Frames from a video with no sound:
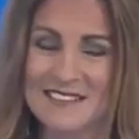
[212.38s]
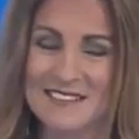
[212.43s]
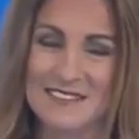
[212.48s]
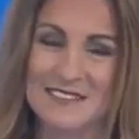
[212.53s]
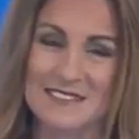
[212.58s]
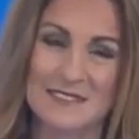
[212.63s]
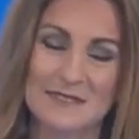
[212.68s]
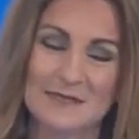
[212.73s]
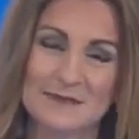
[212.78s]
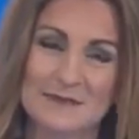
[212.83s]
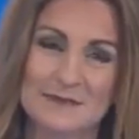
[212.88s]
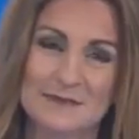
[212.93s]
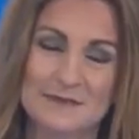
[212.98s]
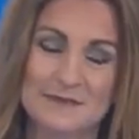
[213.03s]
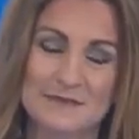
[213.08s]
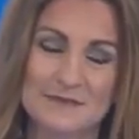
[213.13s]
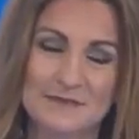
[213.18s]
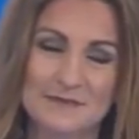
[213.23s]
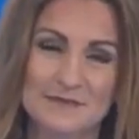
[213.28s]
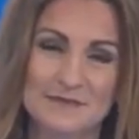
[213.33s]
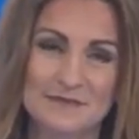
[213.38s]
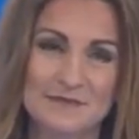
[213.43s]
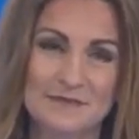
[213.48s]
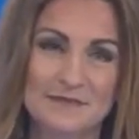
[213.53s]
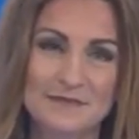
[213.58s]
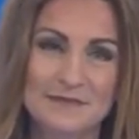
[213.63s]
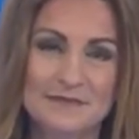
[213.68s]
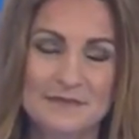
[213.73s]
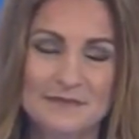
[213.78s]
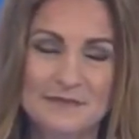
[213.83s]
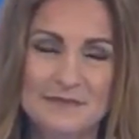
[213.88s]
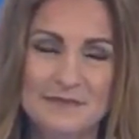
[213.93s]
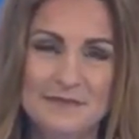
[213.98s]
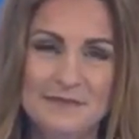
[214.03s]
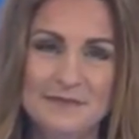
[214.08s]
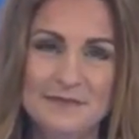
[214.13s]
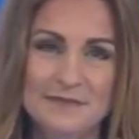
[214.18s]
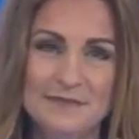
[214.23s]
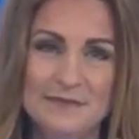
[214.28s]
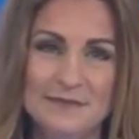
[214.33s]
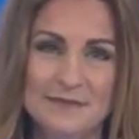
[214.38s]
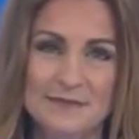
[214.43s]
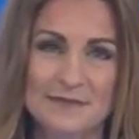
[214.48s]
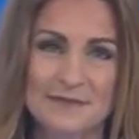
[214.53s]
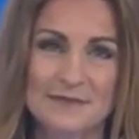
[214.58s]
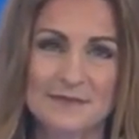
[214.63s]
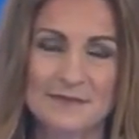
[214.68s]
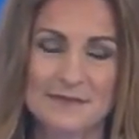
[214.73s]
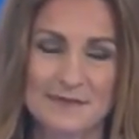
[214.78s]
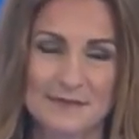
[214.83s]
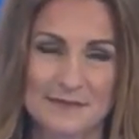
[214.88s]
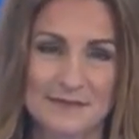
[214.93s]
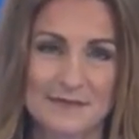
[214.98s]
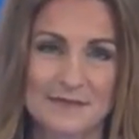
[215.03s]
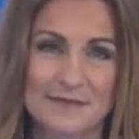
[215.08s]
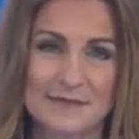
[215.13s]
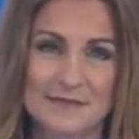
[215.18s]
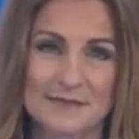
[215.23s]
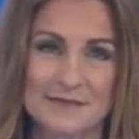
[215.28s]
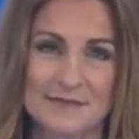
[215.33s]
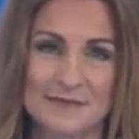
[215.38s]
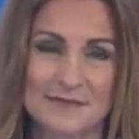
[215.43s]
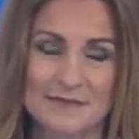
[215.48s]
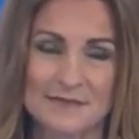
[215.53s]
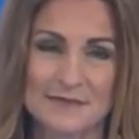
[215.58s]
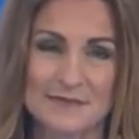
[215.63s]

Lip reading: The person shown says nothing.